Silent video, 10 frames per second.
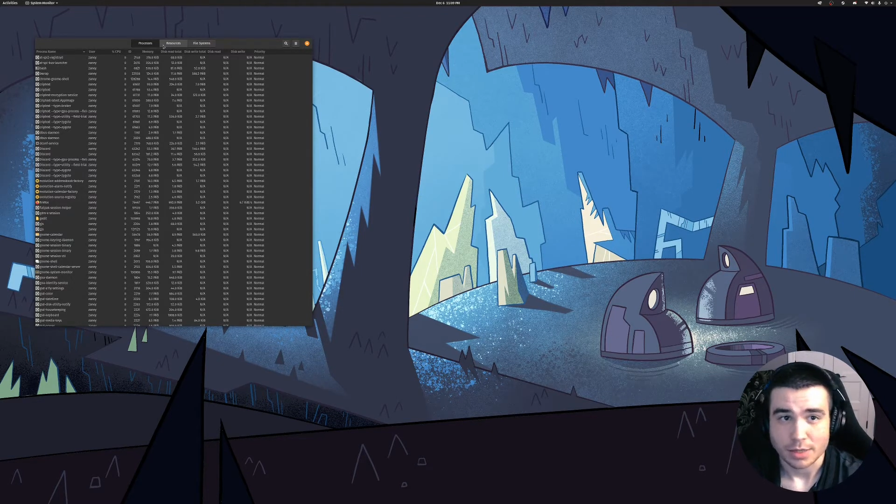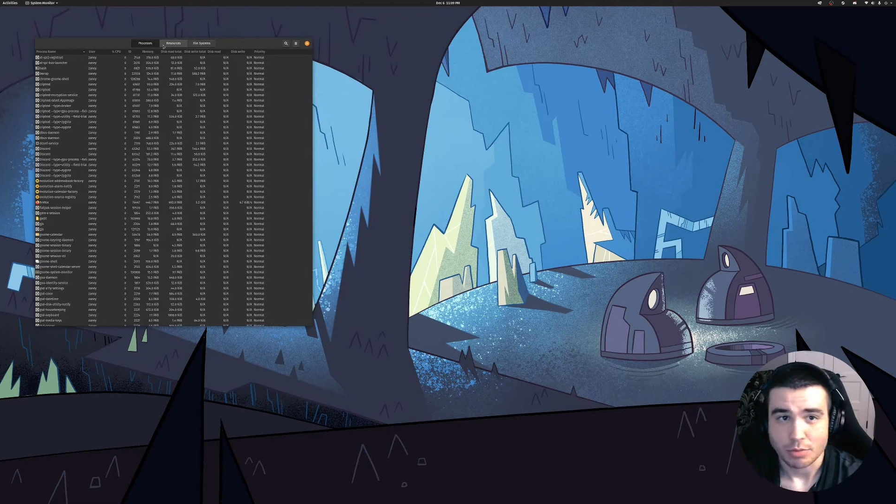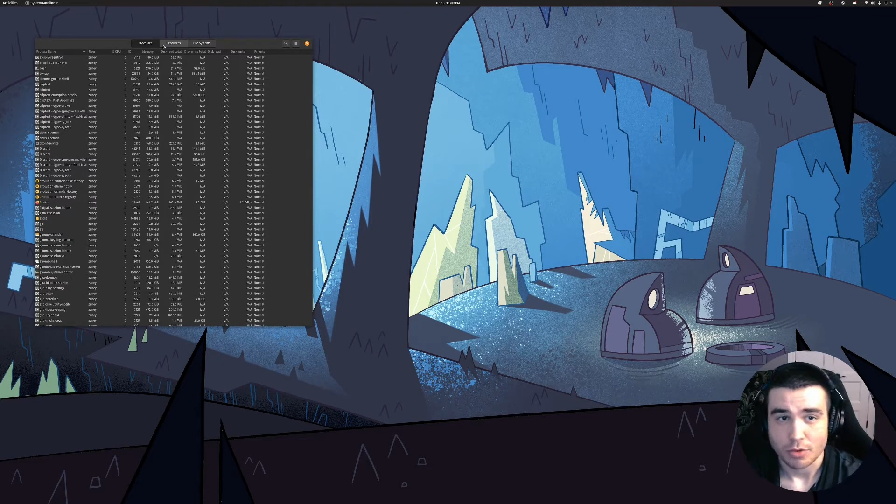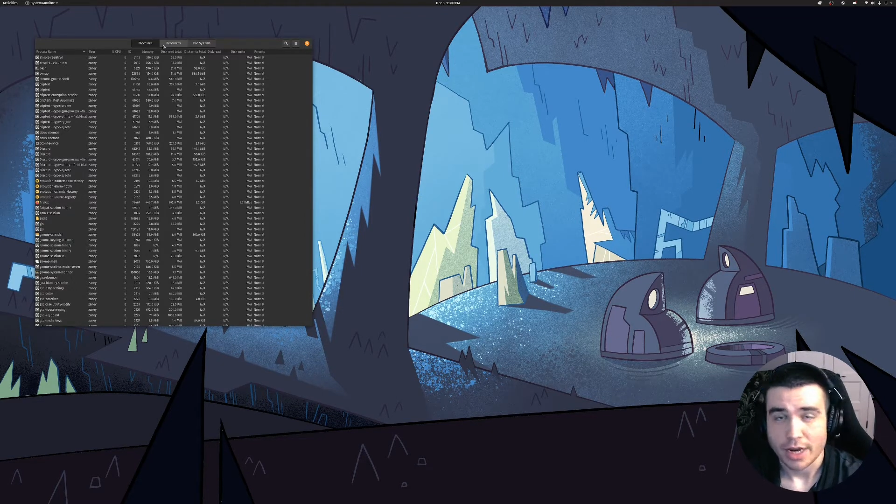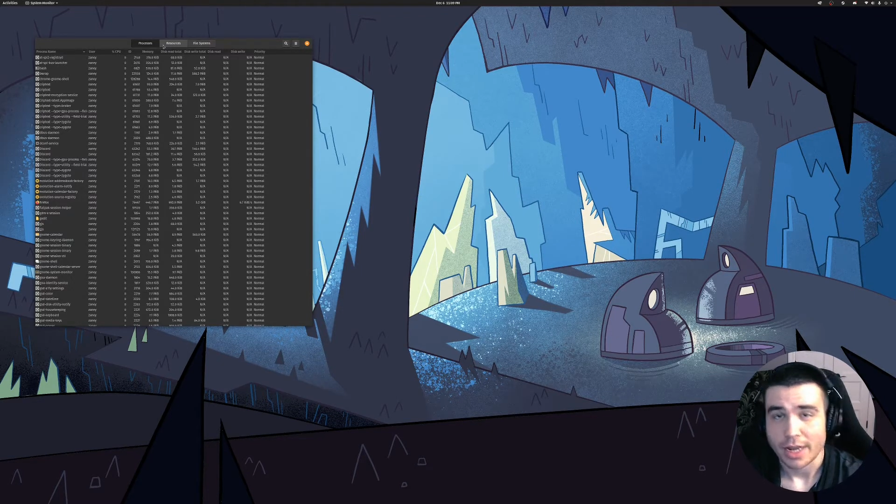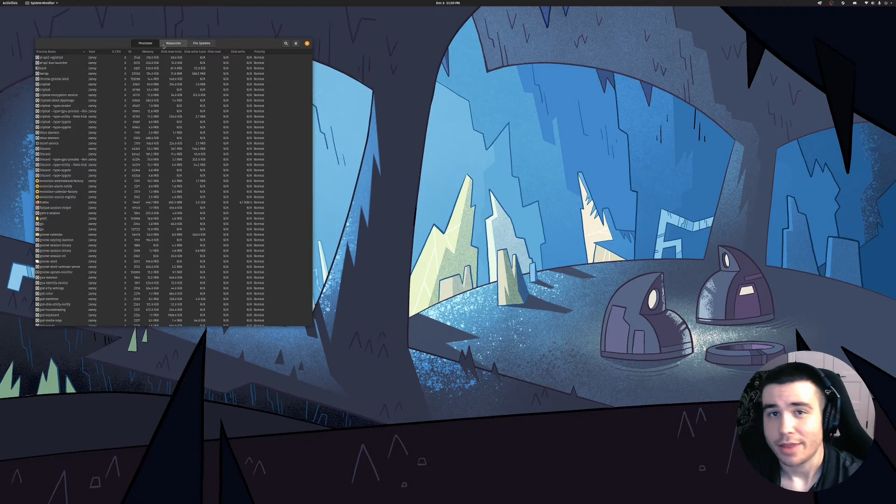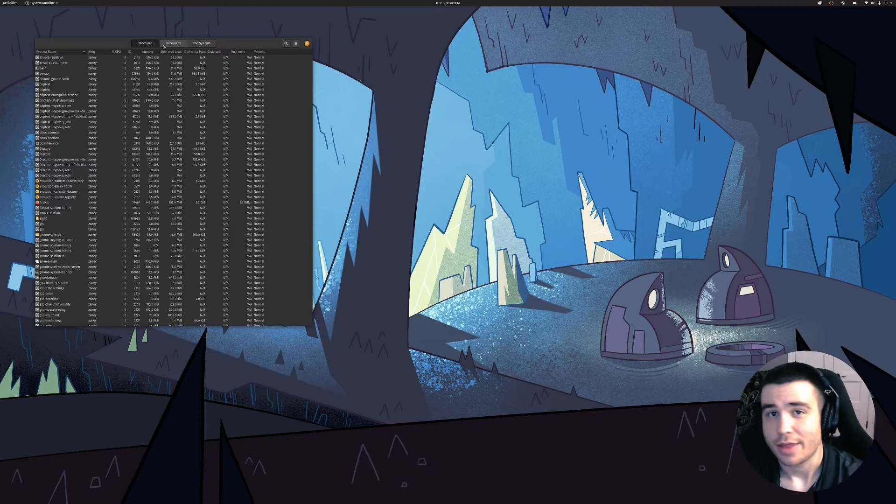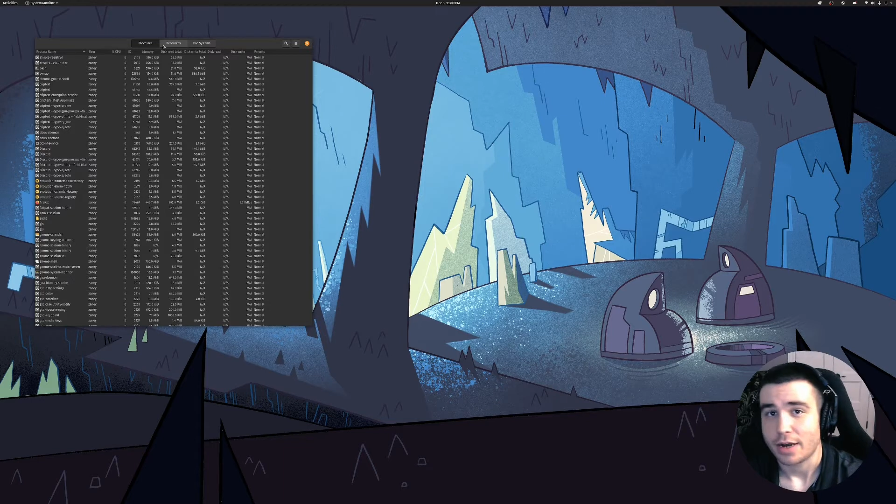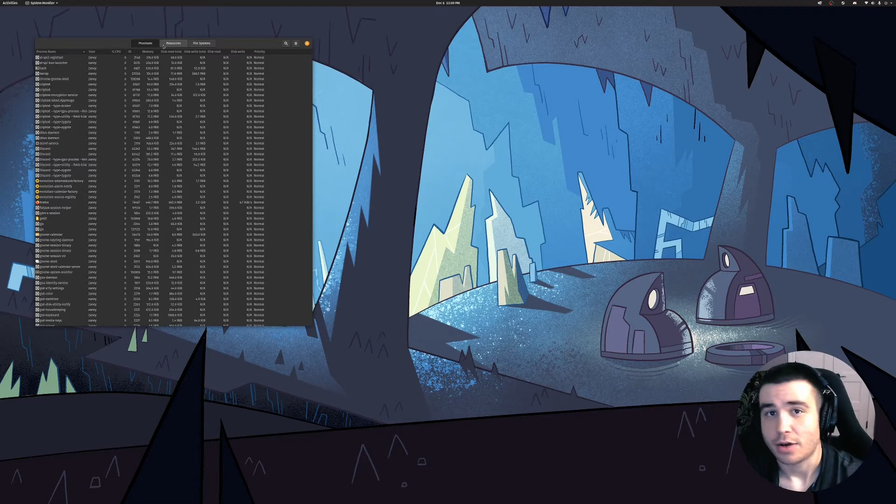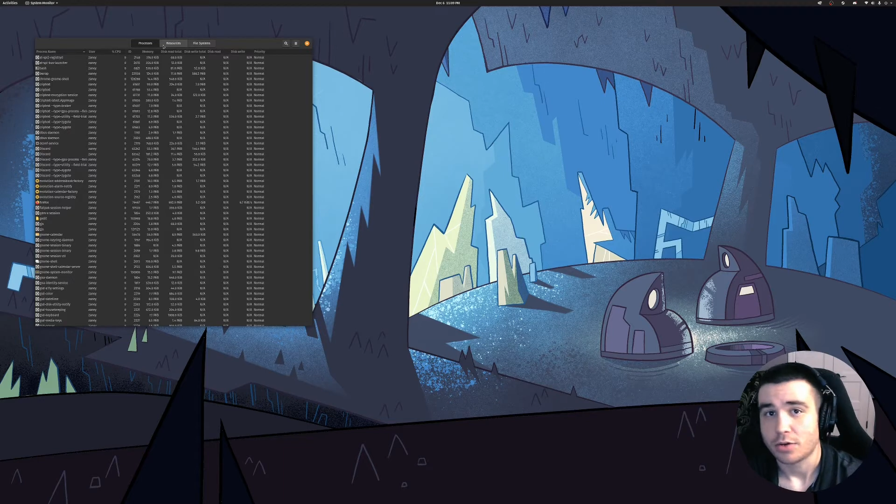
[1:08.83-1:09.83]
bring
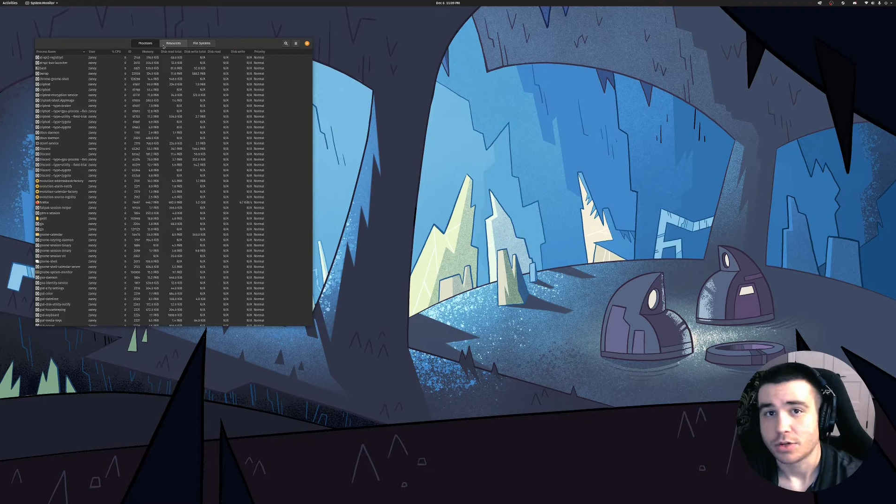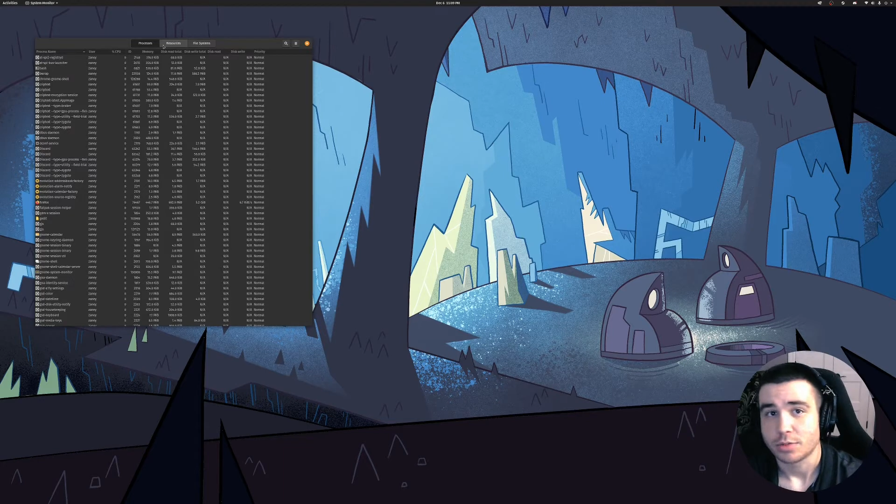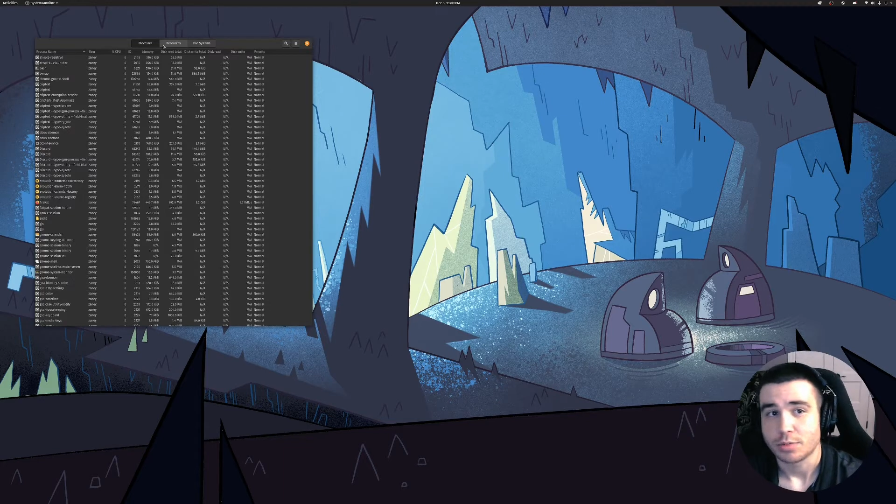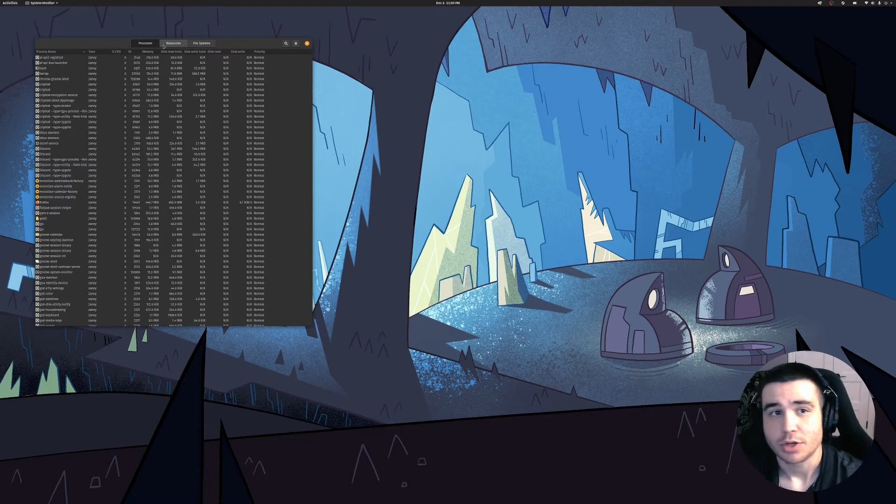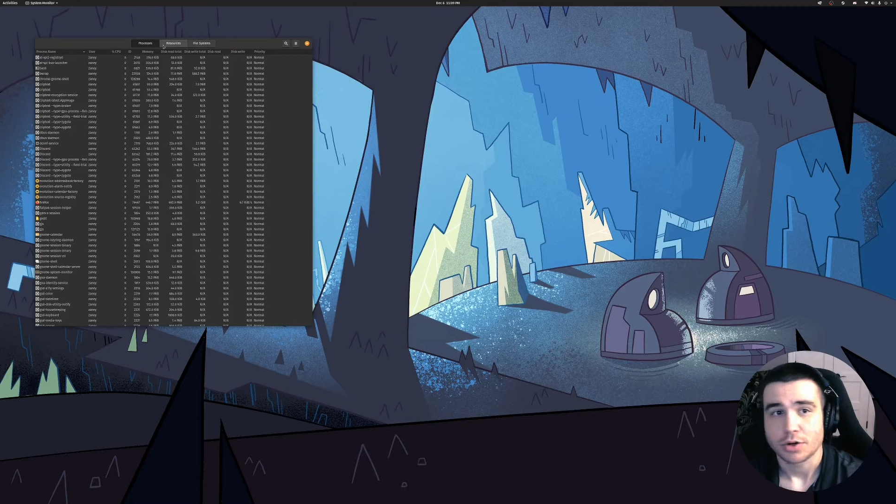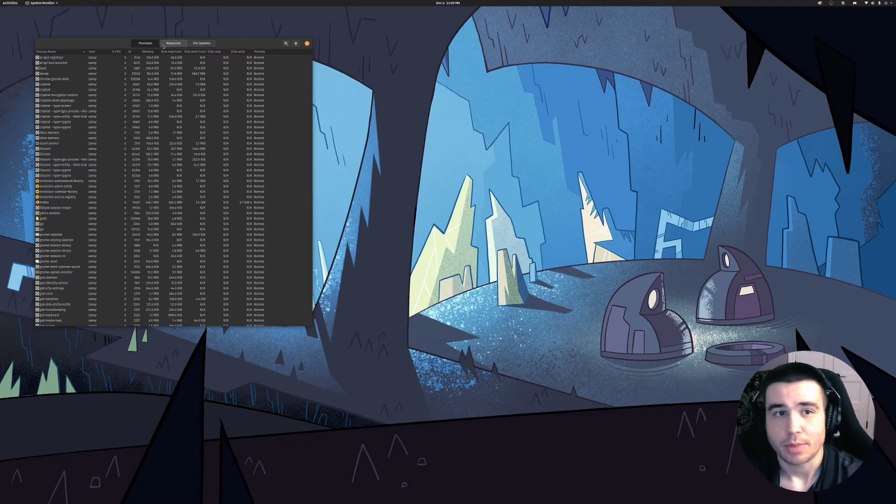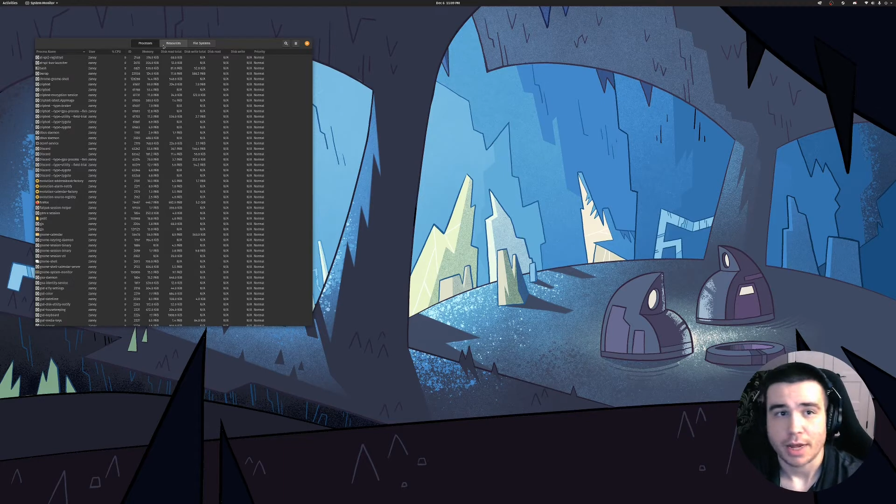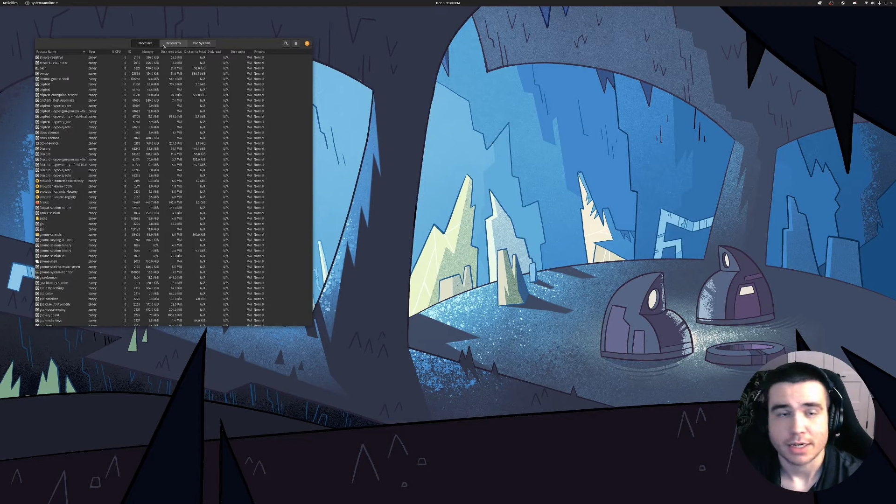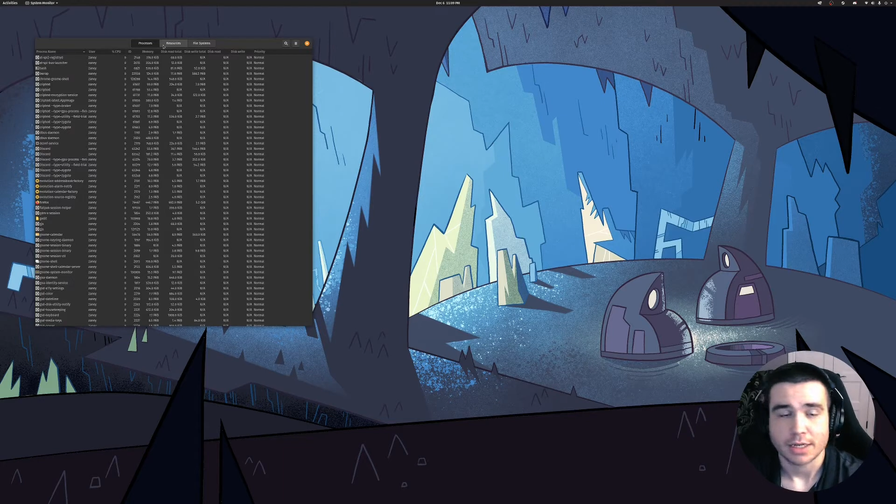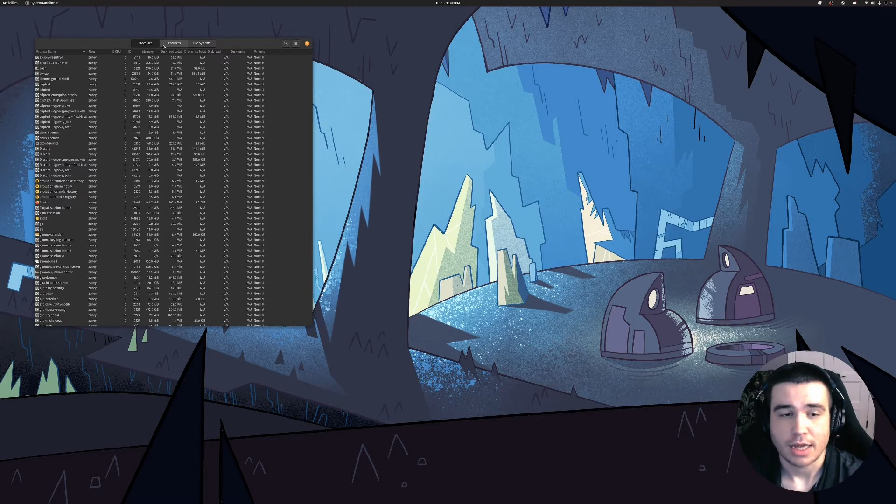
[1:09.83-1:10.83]
that old computer
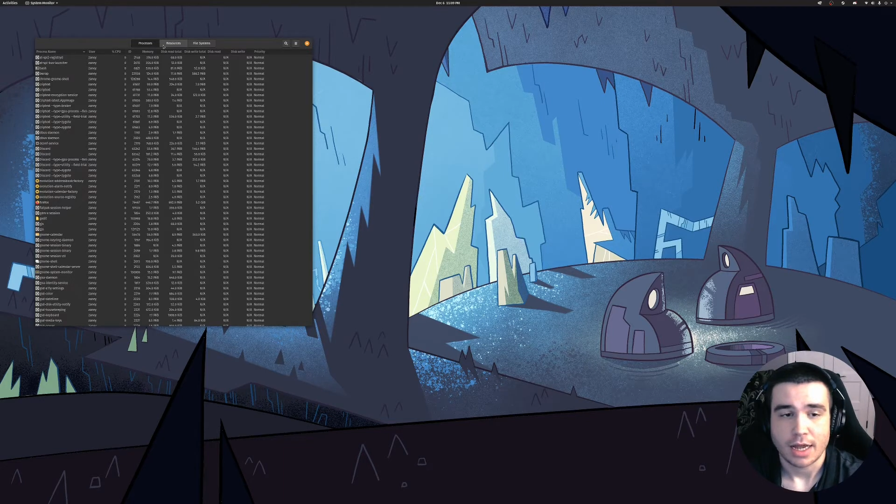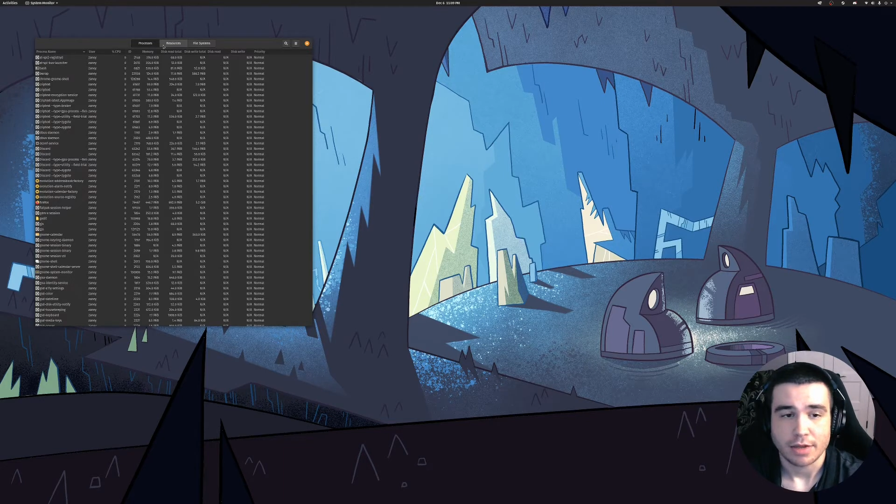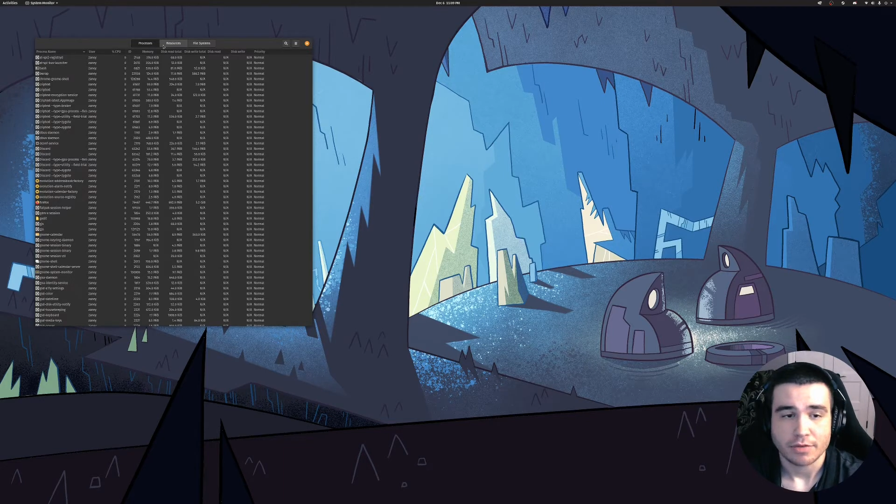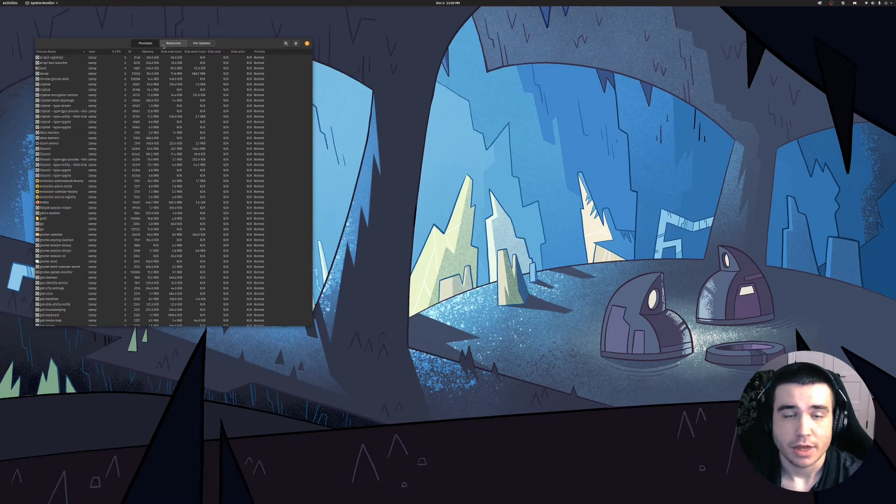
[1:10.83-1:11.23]
back to life,